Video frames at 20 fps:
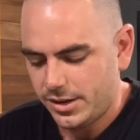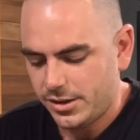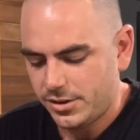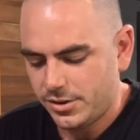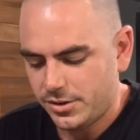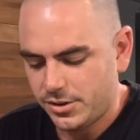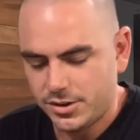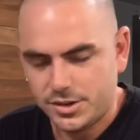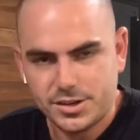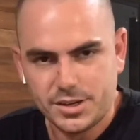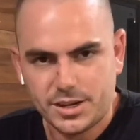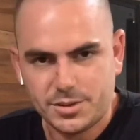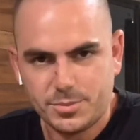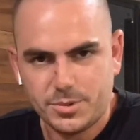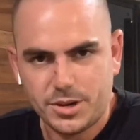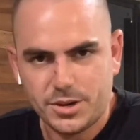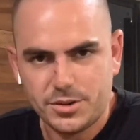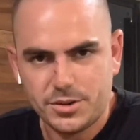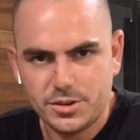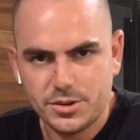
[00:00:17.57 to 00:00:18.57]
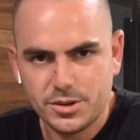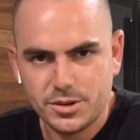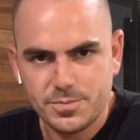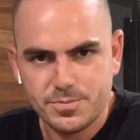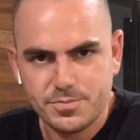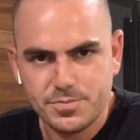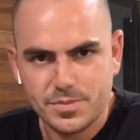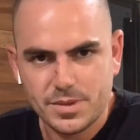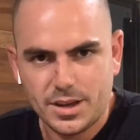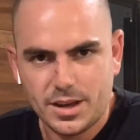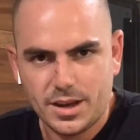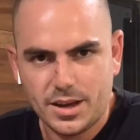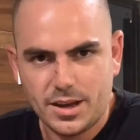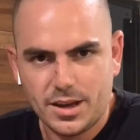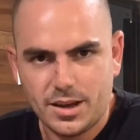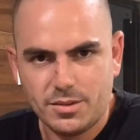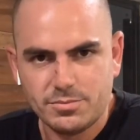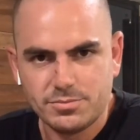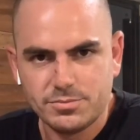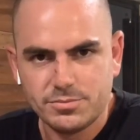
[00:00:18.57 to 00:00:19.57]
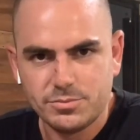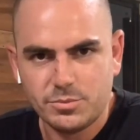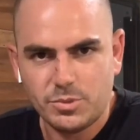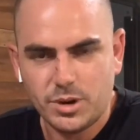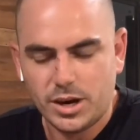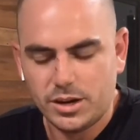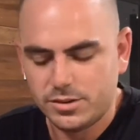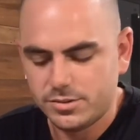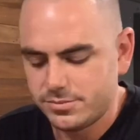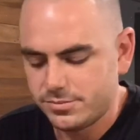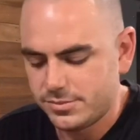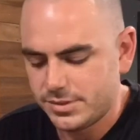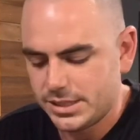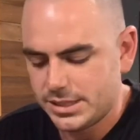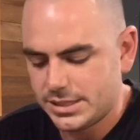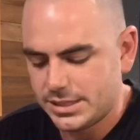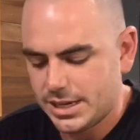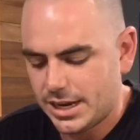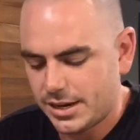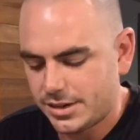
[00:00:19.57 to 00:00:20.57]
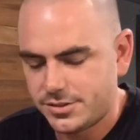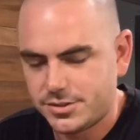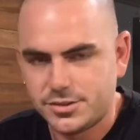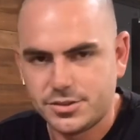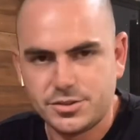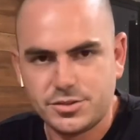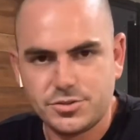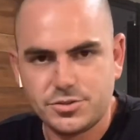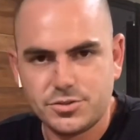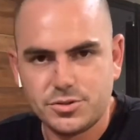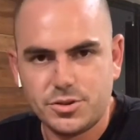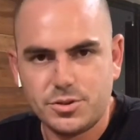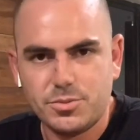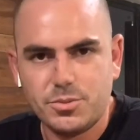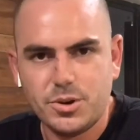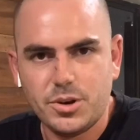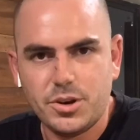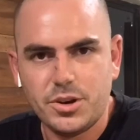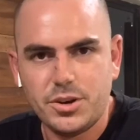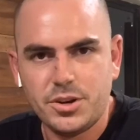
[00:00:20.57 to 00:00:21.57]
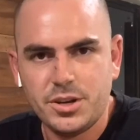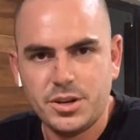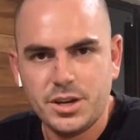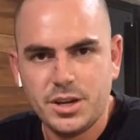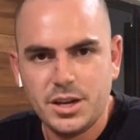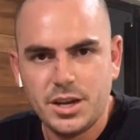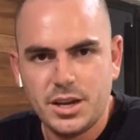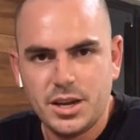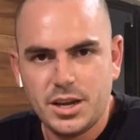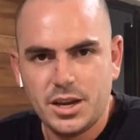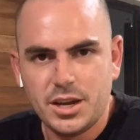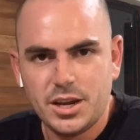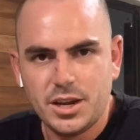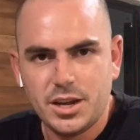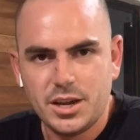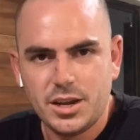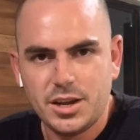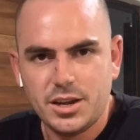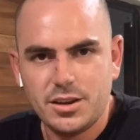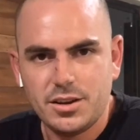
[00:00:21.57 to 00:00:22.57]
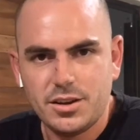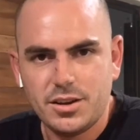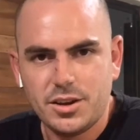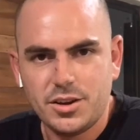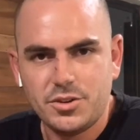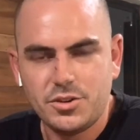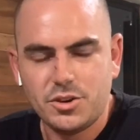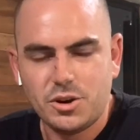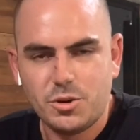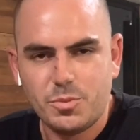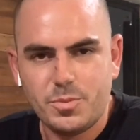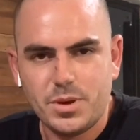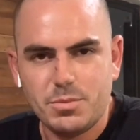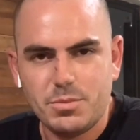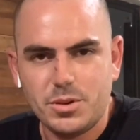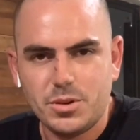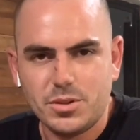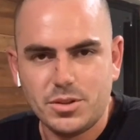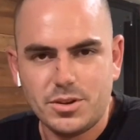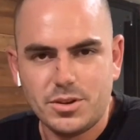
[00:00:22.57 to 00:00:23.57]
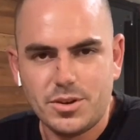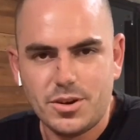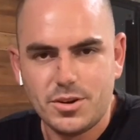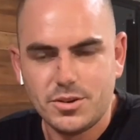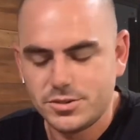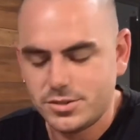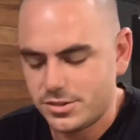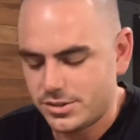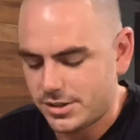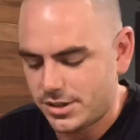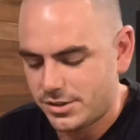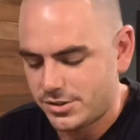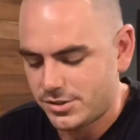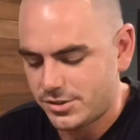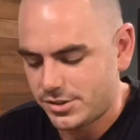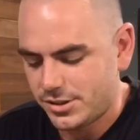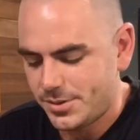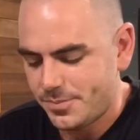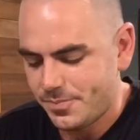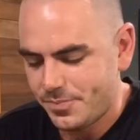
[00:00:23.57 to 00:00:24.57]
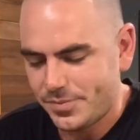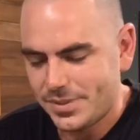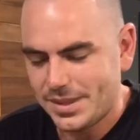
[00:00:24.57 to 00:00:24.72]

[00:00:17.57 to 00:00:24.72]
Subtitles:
got attacked by a dog. Well, attacked's a strong word. A dog bit me on the nose, essentially.